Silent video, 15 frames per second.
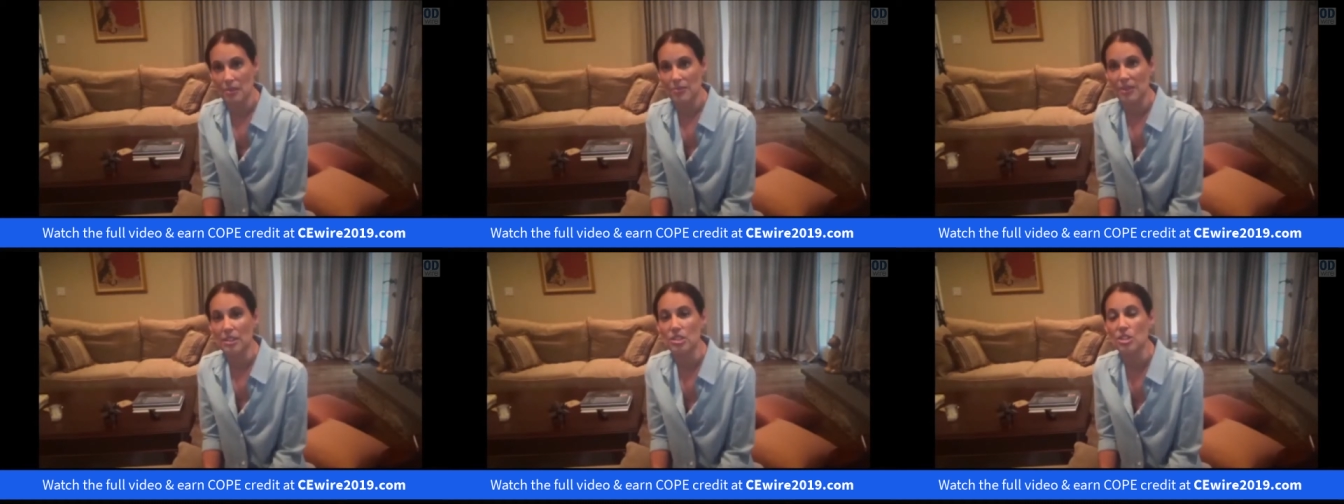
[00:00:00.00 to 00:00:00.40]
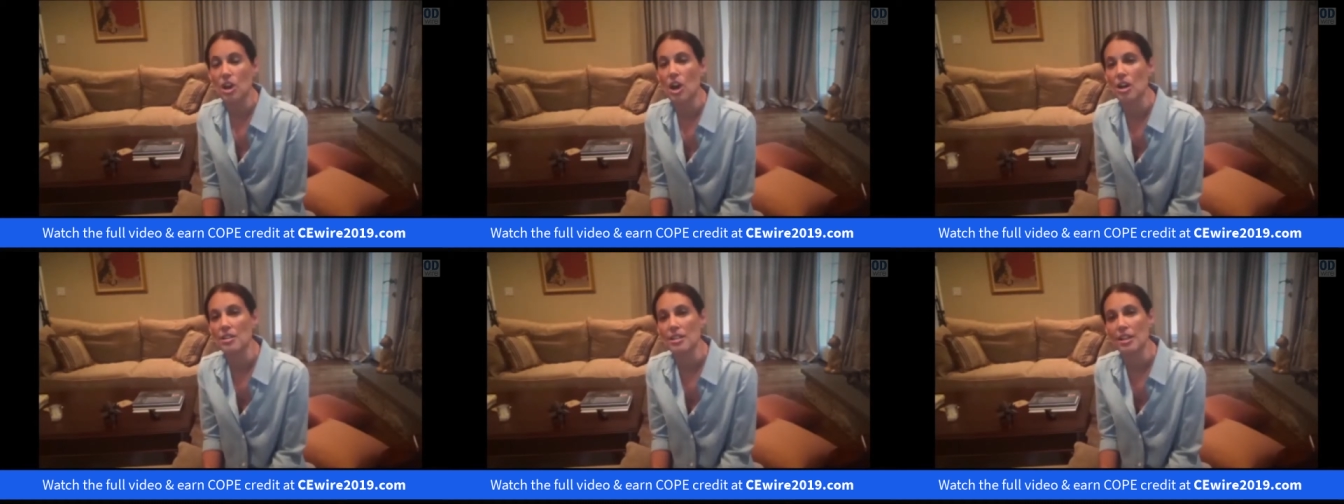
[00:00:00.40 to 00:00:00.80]
that is
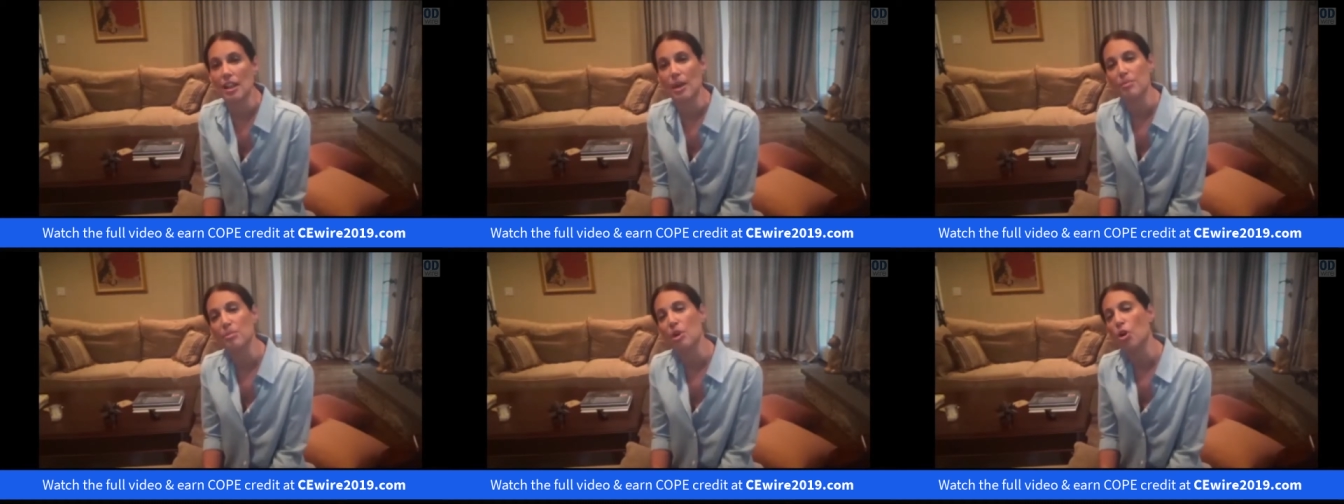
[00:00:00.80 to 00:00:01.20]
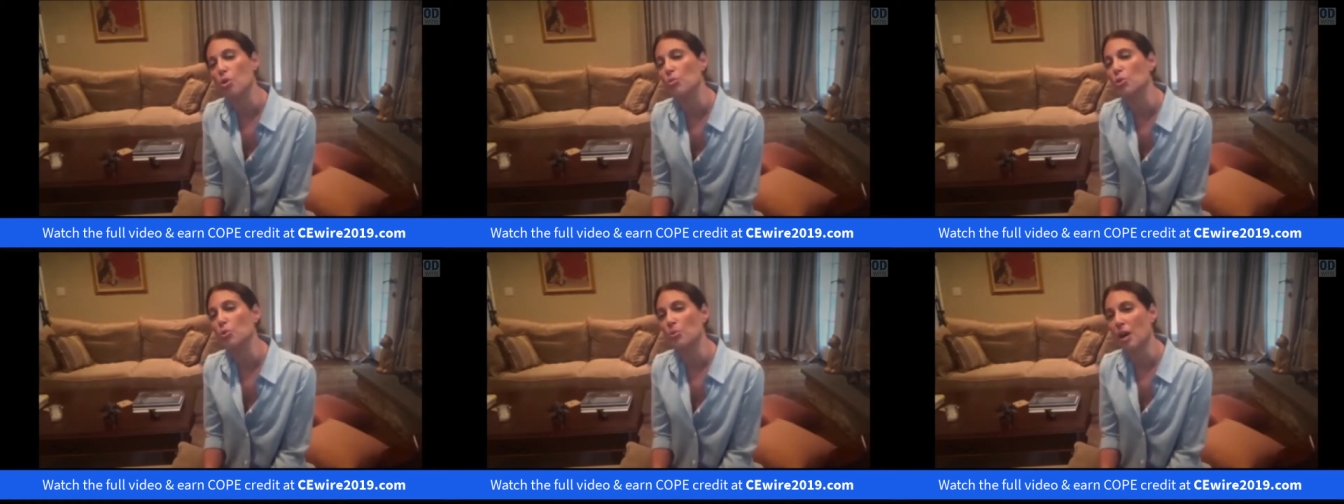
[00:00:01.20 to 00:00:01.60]
causing an
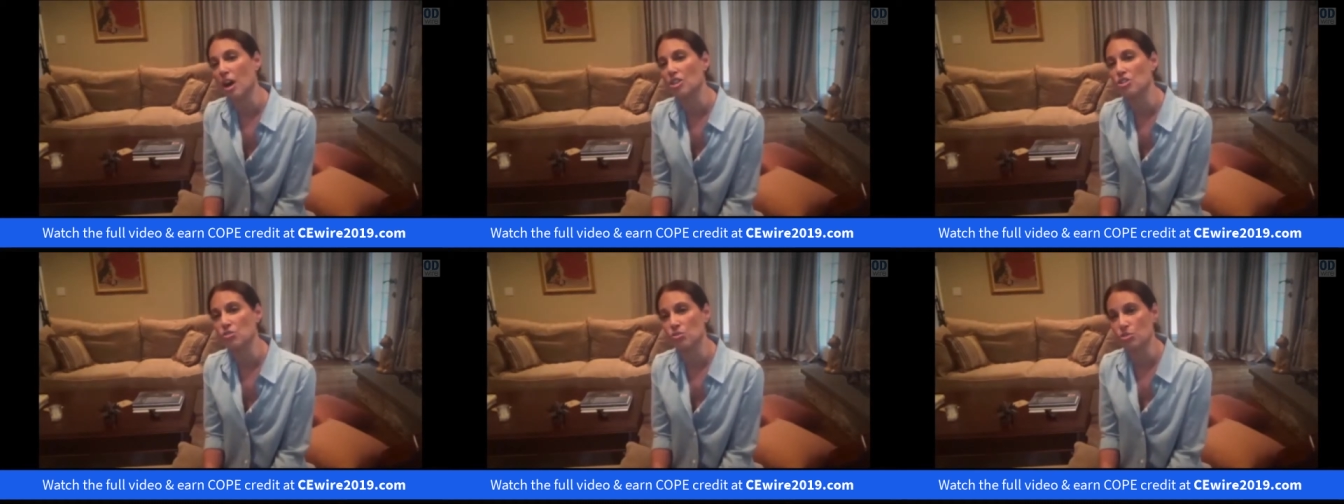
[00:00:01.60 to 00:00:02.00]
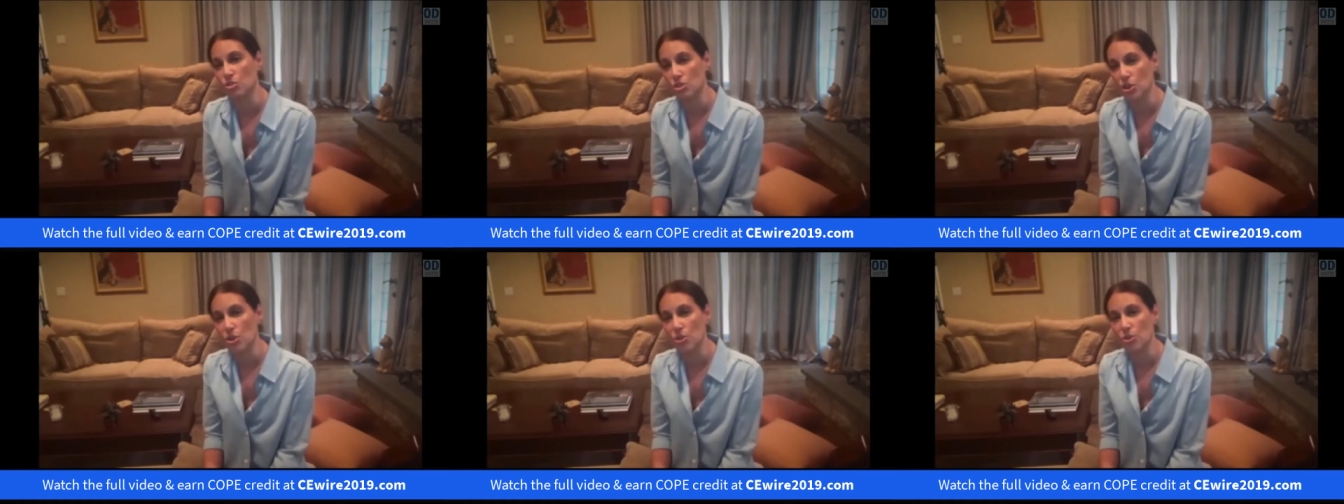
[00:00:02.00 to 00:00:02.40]
abnormal postural
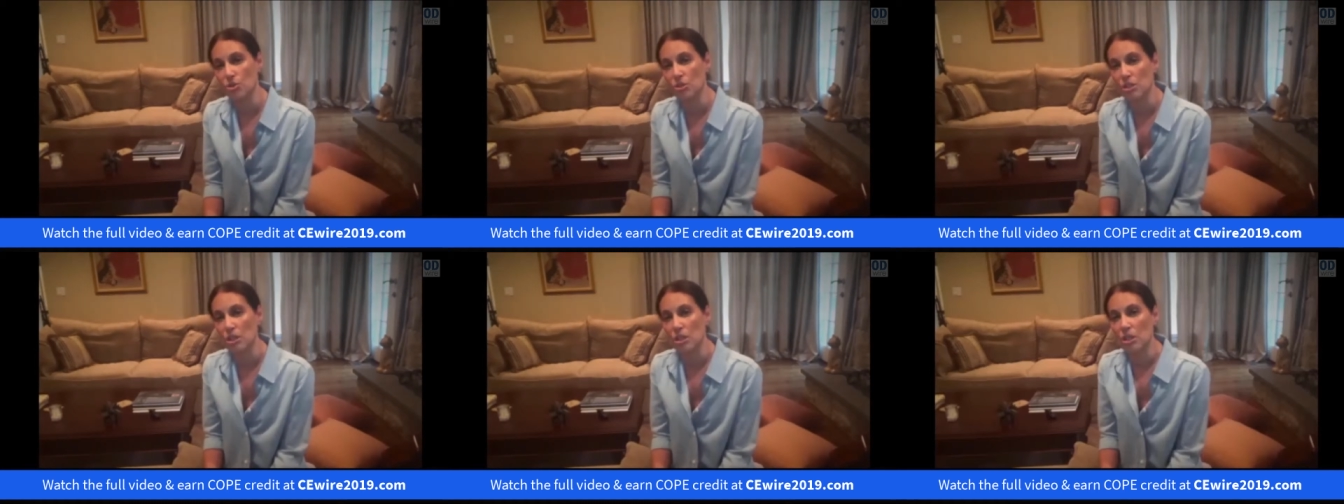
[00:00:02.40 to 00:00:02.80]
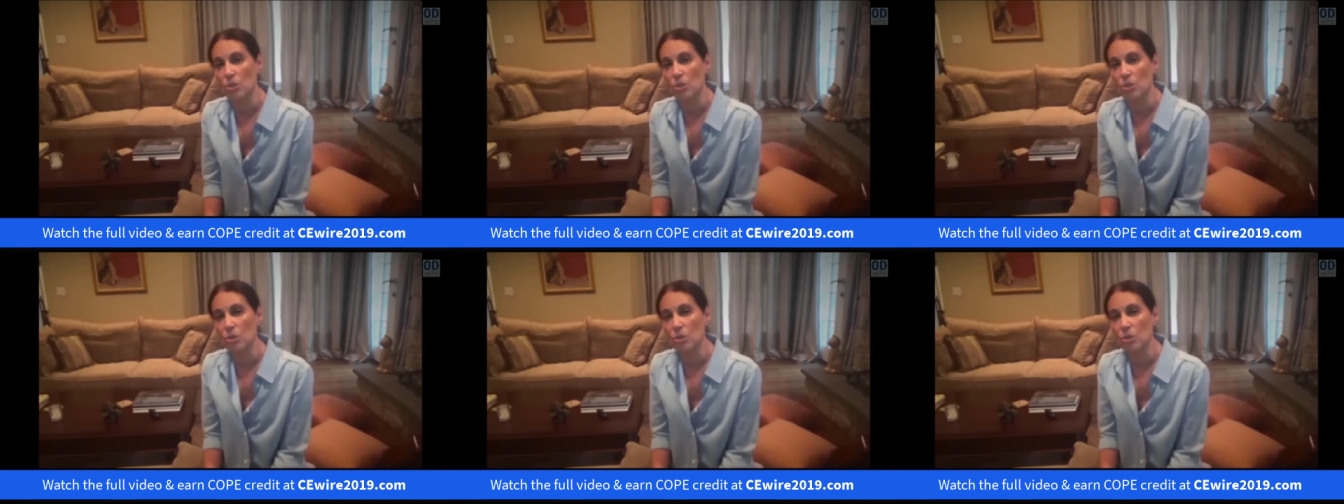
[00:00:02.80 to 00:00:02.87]
tone,